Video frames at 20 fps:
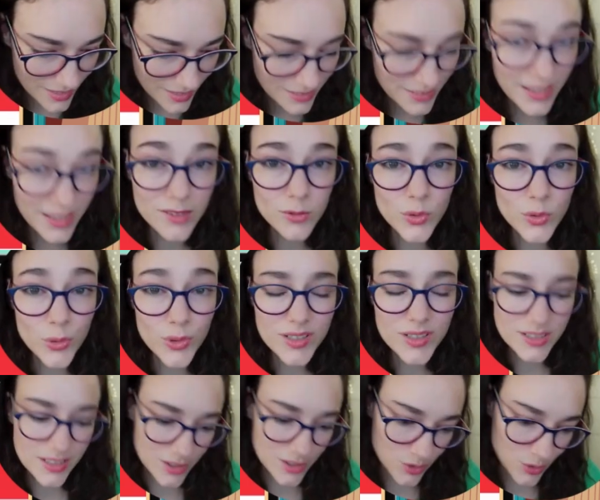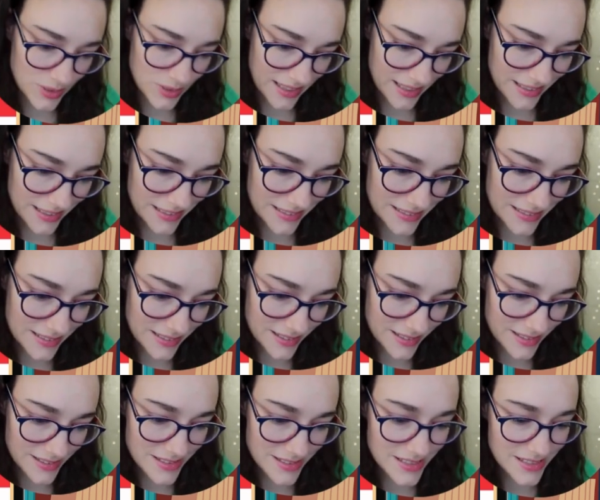Then we will need to learn
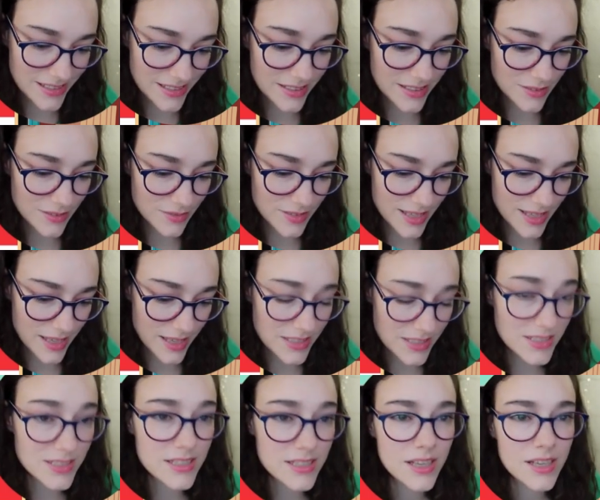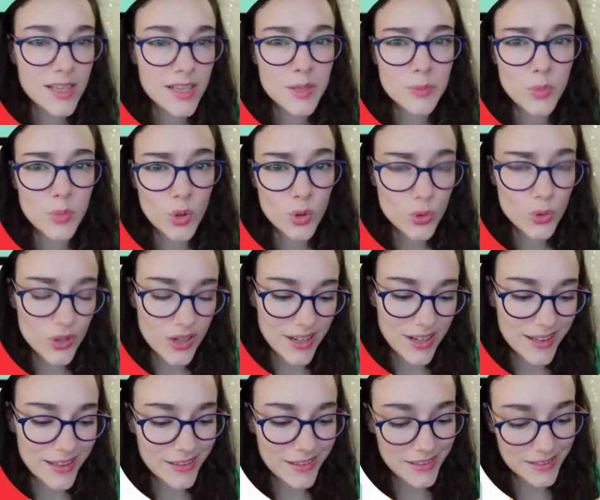genitive case,
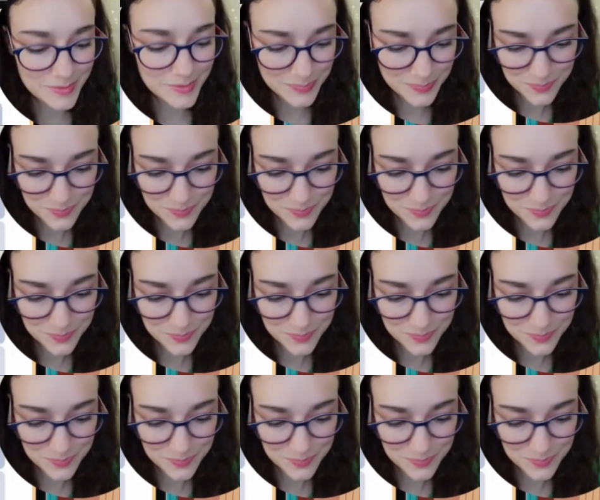plural.